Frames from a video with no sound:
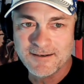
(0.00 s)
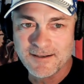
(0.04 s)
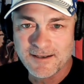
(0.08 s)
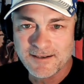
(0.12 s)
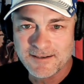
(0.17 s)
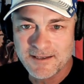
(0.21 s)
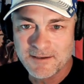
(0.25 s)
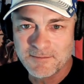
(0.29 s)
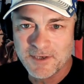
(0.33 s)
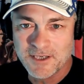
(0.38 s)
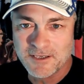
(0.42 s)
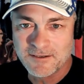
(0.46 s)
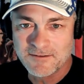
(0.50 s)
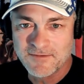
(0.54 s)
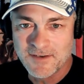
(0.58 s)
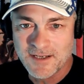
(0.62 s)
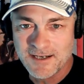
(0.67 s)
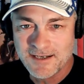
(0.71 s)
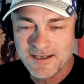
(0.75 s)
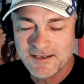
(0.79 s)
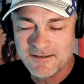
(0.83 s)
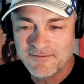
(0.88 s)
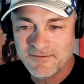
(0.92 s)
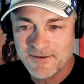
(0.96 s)
like the
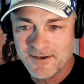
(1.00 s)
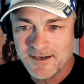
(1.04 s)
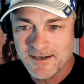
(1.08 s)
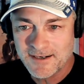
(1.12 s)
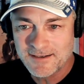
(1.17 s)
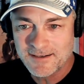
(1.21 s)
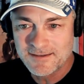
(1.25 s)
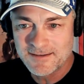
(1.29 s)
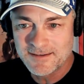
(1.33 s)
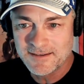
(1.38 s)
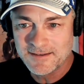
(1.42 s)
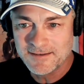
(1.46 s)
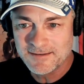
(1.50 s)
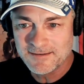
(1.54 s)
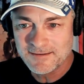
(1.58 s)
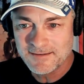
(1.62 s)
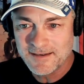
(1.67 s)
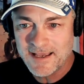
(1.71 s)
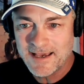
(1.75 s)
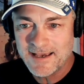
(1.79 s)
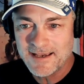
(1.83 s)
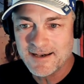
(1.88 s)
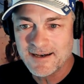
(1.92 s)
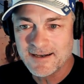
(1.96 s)
butterfly effect and
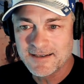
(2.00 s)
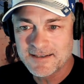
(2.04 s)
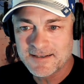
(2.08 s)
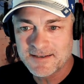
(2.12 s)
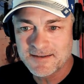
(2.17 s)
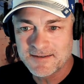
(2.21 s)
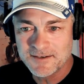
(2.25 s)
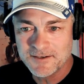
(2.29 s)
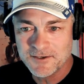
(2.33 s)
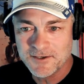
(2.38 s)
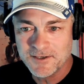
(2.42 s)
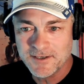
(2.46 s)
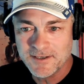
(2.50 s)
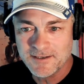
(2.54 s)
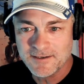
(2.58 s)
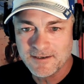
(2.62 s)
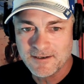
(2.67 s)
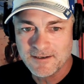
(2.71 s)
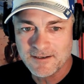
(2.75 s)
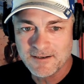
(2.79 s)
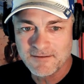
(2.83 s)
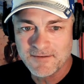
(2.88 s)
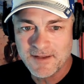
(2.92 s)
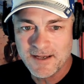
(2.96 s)
chaos theory and
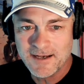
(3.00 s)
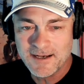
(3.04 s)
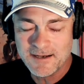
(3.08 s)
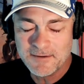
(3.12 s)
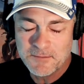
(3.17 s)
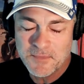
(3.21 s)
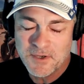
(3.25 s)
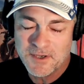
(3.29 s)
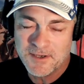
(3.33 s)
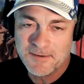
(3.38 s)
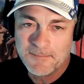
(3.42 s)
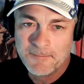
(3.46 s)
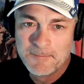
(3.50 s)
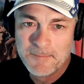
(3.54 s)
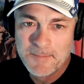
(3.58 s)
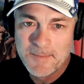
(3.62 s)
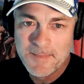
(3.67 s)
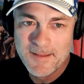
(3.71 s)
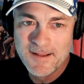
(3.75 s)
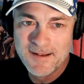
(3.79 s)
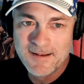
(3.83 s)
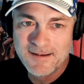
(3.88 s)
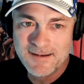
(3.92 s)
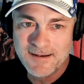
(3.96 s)
all of that, but
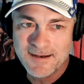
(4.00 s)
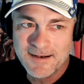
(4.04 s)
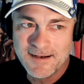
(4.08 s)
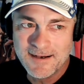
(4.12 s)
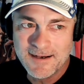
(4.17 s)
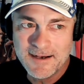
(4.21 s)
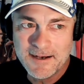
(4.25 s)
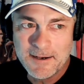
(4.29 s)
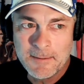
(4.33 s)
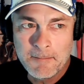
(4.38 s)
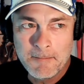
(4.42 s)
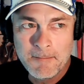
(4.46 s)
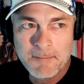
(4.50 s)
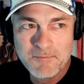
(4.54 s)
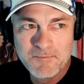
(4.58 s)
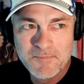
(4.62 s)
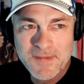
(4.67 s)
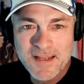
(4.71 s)
um,